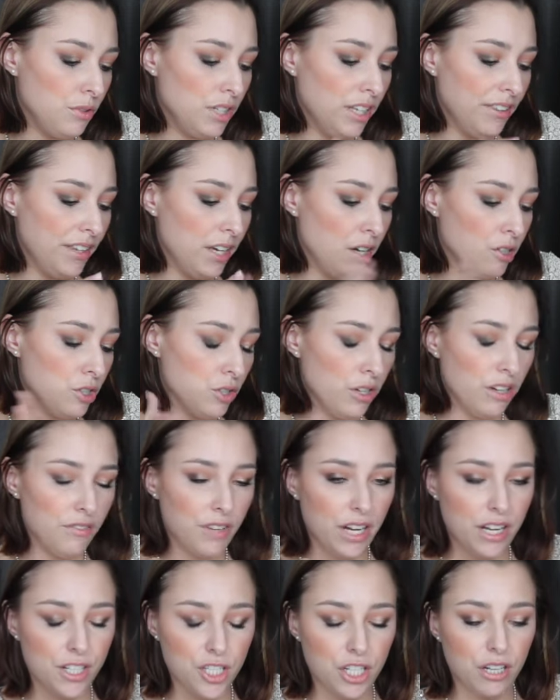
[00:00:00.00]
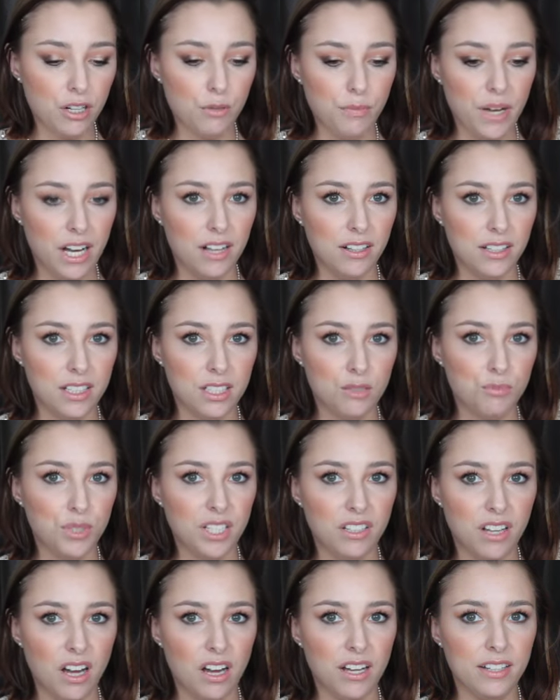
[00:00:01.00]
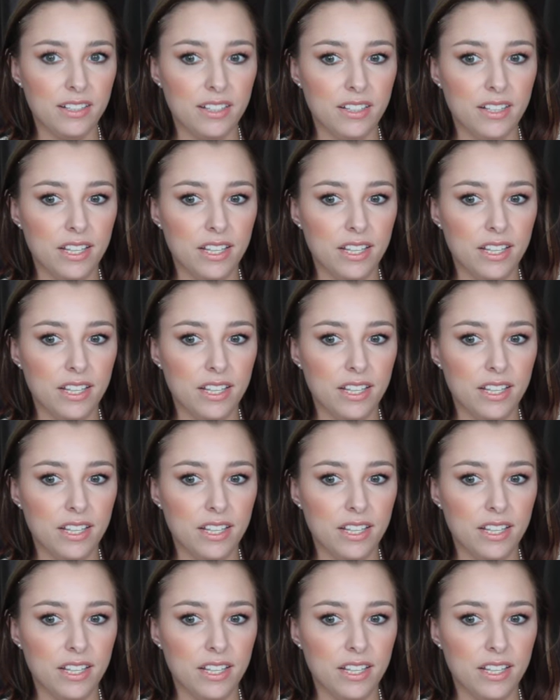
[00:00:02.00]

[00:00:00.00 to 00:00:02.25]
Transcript: And they also have eyeshadow palettes, but not